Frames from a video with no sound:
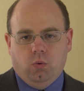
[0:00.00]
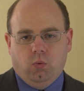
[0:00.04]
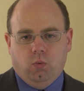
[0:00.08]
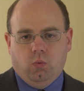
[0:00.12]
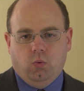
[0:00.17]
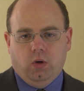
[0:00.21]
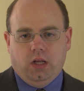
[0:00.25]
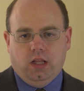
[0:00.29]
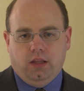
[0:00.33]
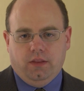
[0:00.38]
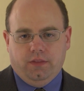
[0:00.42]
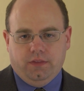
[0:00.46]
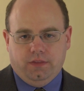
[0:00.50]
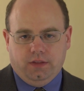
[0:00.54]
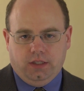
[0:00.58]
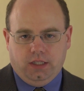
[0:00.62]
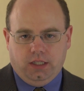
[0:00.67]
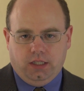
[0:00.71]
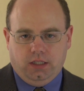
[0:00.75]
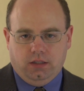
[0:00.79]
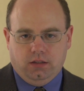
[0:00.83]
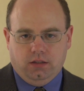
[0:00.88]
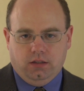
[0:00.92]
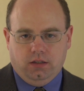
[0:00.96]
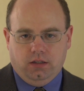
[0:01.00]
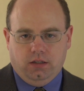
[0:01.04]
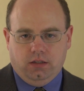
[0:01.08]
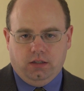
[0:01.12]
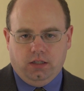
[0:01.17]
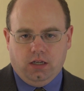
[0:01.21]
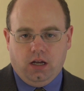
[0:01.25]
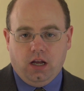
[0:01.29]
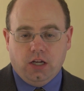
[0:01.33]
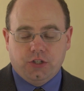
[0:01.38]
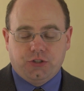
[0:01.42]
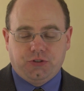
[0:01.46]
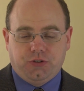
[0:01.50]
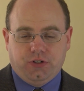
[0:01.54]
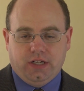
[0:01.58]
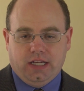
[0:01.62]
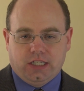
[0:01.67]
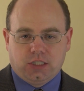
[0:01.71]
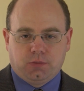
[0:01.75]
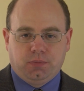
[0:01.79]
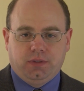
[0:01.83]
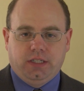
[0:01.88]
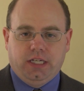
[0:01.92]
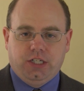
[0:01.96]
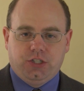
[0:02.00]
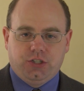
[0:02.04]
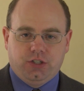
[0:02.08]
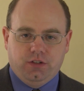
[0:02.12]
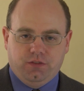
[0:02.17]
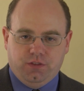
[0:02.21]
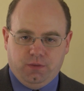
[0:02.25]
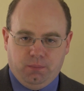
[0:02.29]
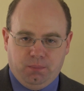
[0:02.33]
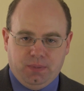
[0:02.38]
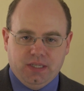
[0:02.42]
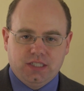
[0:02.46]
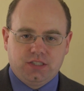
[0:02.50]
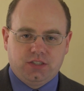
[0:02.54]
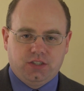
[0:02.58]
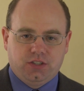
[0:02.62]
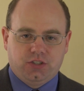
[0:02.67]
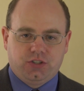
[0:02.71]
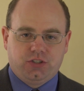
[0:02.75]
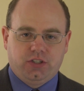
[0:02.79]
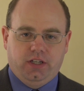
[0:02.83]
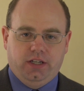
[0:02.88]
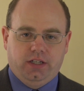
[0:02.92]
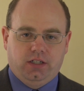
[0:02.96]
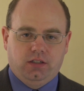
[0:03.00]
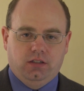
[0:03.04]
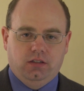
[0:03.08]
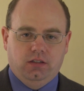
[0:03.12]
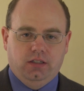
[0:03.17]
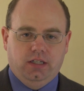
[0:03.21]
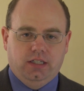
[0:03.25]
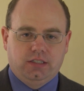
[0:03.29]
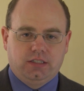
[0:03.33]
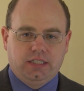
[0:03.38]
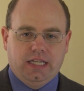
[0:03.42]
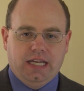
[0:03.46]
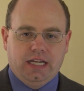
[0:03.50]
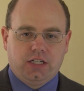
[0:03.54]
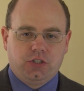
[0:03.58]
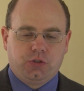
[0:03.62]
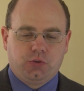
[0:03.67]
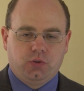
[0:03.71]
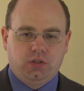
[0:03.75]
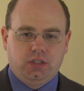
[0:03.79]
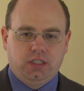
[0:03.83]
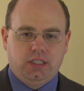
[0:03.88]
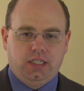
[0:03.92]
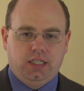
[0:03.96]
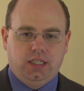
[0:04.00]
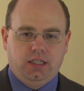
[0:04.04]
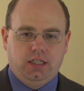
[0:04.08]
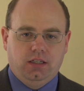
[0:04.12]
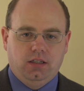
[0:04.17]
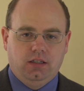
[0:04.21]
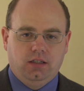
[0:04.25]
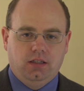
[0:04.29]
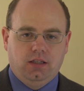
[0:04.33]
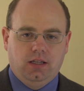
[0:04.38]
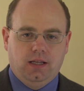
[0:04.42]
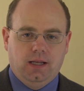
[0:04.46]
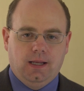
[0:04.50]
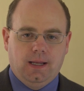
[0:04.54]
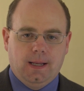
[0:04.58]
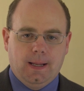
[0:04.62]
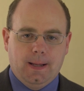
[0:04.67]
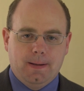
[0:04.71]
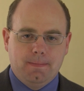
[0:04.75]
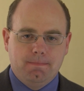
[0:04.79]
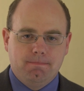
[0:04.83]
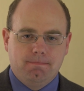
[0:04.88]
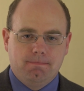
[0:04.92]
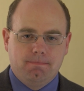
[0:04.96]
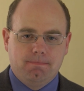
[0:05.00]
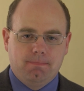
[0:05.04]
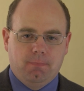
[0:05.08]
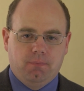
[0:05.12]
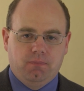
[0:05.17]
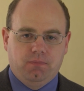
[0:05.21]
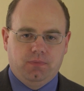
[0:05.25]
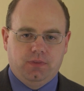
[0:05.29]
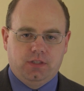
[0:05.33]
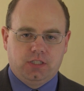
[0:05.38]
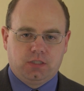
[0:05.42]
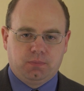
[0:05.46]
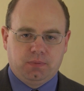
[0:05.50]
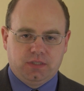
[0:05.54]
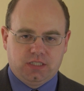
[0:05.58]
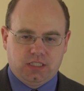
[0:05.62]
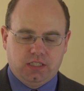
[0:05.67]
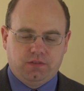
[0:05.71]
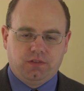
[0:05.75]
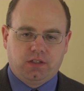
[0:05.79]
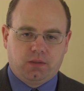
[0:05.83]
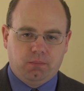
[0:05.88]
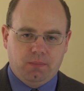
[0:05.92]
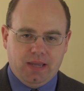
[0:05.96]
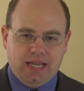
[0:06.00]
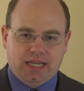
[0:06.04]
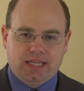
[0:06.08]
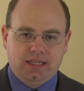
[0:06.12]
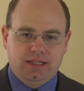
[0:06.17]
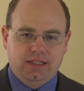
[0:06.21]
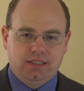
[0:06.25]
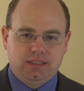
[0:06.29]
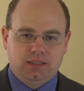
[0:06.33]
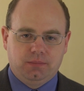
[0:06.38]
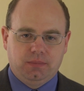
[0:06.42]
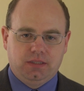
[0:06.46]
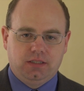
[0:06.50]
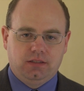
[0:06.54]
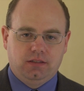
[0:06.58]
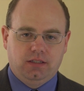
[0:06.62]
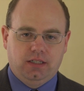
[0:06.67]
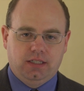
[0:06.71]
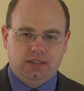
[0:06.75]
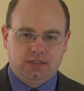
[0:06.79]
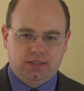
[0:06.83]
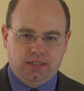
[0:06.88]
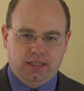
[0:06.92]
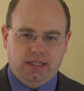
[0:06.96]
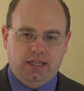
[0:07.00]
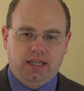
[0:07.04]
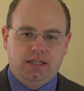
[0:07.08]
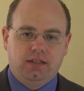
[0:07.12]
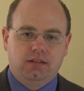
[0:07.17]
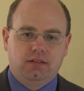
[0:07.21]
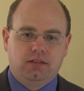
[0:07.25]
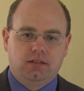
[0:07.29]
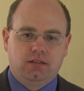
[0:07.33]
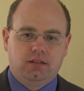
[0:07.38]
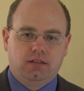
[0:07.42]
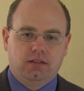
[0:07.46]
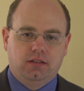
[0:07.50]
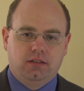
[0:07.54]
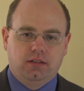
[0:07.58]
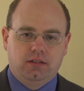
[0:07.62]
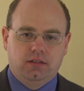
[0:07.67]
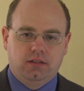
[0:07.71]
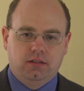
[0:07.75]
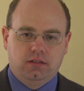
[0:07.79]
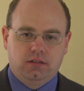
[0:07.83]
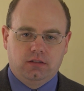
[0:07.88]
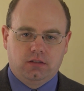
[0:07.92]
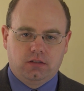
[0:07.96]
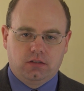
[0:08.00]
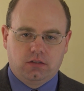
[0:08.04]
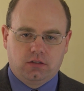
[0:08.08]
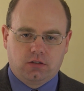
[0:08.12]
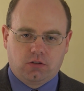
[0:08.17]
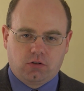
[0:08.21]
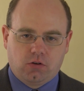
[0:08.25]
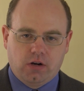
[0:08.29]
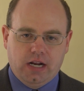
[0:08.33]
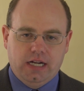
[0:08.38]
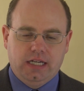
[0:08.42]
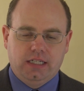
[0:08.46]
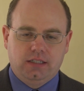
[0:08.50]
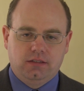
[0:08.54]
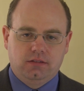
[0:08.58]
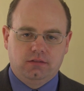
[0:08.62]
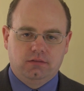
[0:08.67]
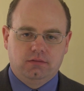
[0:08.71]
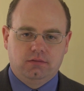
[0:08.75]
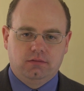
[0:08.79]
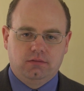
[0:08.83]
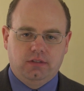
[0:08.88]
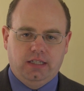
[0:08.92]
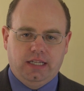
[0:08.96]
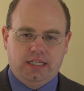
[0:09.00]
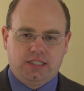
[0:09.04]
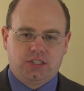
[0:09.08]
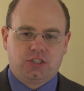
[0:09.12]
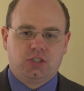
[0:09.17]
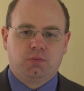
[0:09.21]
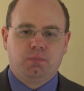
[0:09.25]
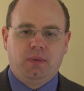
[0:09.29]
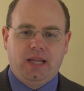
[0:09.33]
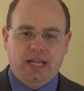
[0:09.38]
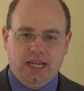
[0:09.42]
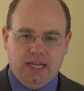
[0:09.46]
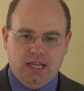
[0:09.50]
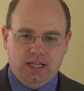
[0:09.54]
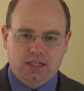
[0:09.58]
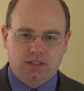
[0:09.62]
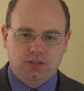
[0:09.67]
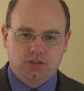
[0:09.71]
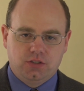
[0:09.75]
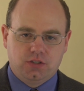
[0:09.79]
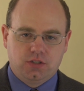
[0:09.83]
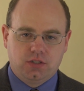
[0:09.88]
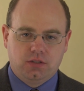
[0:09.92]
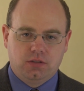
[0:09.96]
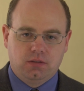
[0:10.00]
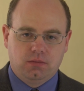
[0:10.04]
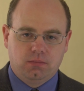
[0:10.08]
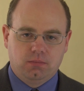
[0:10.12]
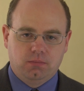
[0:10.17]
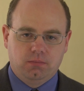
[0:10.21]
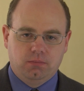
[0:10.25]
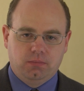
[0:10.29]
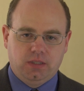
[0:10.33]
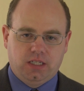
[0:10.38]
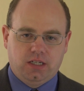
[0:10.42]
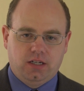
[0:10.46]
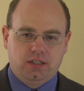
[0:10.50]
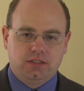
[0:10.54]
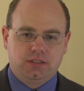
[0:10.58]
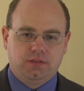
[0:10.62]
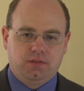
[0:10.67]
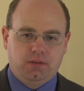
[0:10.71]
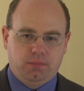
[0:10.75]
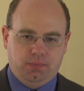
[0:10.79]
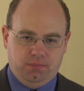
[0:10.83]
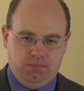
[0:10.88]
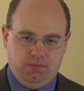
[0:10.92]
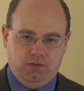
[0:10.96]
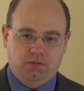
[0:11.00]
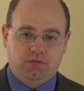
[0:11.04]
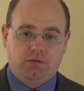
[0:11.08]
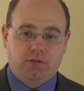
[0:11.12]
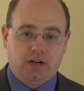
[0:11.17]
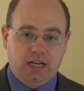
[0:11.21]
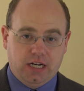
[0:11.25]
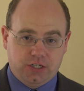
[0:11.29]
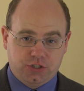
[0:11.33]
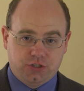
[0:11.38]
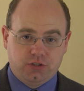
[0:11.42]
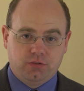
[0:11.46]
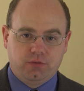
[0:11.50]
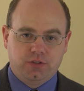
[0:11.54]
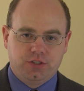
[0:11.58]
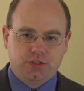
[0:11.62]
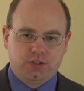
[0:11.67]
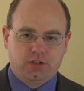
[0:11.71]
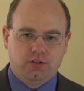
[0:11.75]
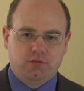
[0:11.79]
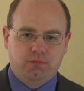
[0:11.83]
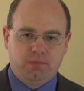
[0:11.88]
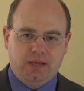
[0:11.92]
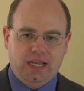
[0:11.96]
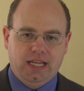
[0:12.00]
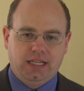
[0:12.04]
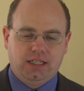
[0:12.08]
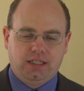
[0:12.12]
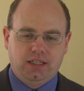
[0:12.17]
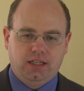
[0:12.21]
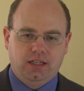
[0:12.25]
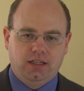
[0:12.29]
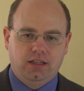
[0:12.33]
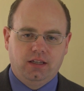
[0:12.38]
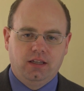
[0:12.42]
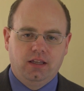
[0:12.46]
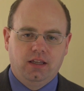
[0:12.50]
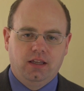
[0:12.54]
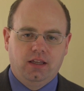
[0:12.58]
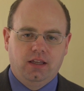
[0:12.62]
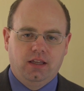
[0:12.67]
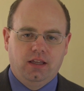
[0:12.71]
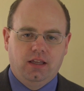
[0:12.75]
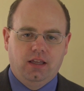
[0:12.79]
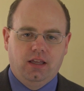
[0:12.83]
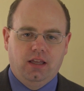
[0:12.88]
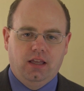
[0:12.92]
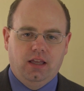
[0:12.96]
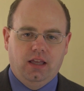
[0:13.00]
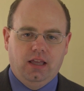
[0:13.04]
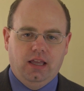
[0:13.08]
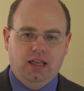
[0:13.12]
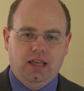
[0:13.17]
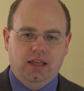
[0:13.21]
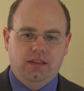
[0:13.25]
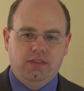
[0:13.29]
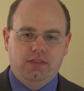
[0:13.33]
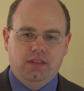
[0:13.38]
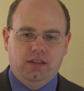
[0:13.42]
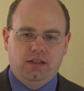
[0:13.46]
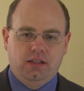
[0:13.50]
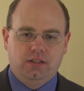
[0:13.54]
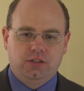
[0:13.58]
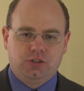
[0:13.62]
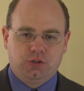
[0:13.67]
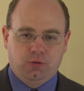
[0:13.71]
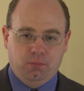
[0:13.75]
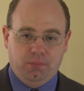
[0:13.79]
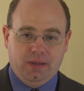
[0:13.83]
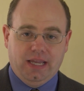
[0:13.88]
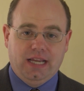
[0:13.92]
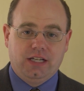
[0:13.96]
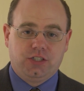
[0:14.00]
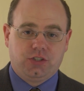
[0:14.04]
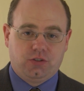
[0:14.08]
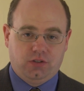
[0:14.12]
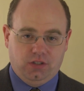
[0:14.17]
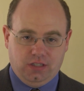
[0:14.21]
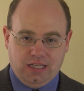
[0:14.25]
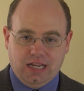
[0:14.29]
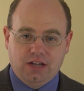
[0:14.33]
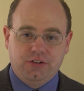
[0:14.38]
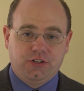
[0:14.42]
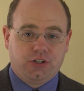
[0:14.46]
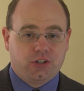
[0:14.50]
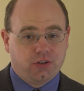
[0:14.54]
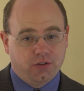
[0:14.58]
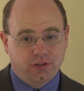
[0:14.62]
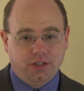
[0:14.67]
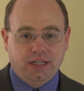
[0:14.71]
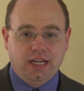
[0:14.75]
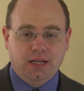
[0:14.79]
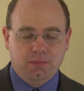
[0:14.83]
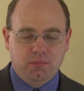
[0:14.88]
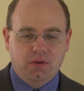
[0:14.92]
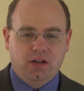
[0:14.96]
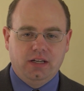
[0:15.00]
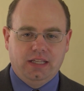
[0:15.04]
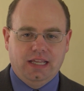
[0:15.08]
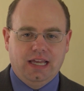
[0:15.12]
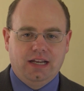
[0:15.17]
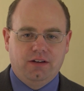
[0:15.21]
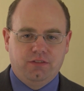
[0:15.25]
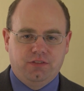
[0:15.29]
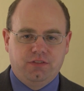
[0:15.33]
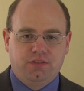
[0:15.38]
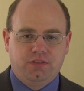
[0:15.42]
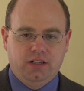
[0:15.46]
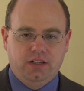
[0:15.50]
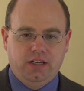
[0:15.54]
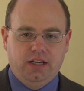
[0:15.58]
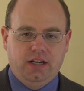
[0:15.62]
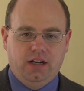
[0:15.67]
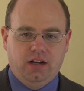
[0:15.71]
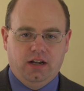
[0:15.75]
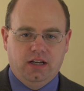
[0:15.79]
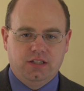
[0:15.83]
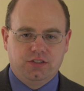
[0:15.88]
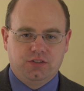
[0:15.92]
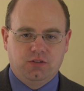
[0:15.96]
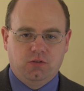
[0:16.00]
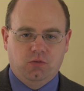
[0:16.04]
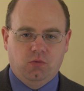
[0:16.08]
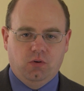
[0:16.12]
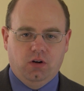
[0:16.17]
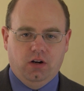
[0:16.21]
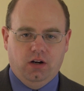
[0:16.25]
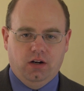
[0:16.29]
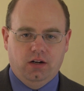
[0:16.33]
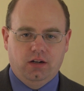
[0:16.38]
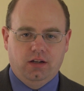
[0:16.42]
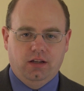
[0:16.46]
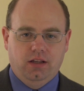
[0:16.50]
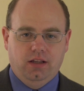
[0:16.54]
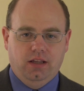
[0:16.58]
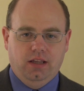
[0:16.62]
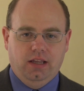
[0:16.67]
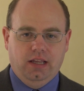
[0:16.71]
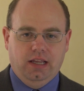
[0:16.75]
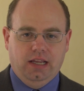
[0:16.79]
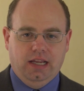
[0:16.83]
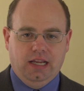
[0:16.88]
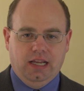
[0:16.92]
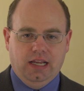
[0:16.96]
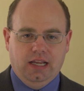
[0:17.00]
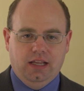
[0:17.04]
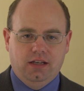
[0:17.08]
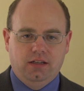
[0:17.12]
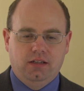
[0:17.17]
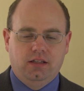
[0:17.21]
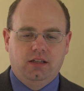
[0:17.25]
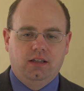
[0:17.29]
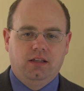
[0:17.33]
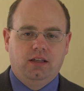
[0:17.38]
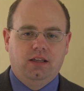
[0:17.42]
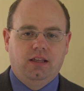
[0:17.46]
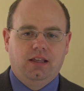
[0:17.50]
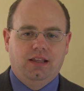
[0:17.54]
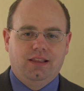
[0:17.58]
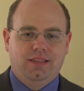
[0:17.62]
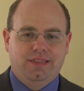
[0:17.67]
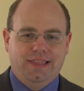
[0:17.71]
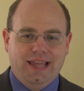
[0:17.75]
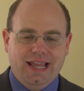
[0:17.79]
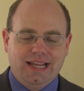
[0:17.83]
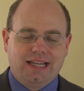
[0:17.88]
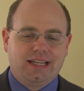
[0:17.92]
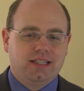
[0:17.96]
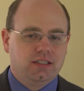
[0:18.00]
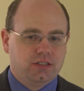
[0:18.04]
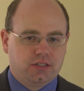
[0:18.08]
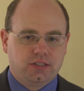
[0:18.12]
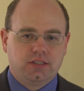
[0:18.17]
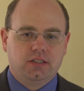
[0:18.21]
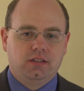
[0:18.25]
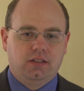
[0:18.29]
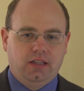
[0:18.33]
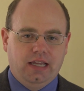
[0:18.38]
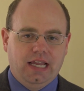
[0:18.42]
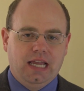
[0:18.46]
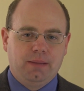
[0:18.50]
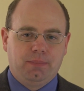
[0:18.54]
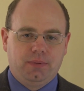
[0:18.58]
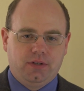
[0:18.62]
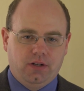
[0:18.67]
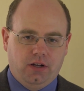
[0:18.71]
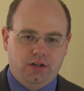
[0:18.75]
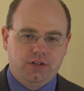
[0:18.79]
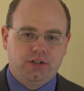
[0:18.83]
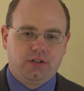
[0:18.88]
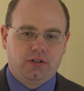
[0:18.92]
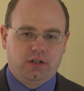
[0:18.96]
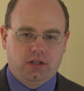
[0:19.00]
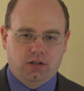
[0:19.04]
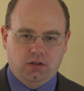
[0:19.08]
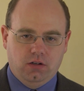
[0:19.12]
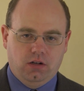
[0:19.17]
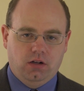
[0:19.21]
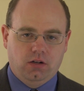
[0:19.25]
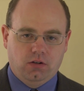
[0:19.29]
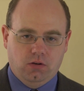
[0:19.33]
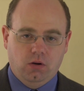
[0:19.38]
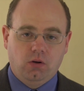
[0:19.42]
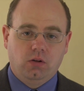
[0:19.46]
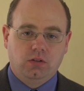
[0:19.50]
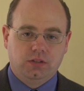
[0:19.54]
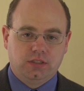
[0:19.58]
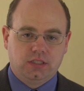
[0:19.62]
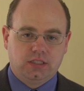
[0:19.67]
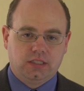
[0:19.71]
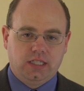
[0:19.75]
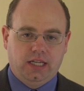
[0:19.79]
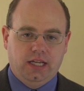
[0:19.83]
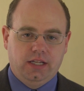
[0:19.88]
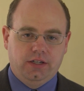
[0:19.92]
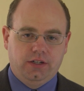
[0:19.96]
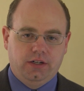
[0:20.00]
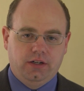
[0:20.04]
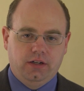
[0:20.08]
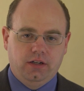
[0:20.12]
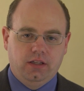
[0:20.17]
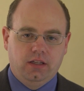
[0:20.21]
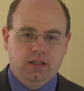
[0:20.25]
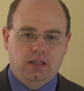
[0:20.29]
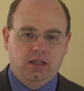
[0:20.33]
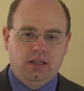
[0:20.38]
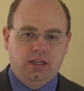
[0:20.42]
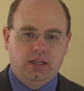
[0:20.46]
Well, in the Austrian explanation of the business cycle, it's actually the specific mechanism is that credit expands because of fractional reserve banking, and so banks are allowed to create money out of air, as it were, and that can still happen under a gold standard.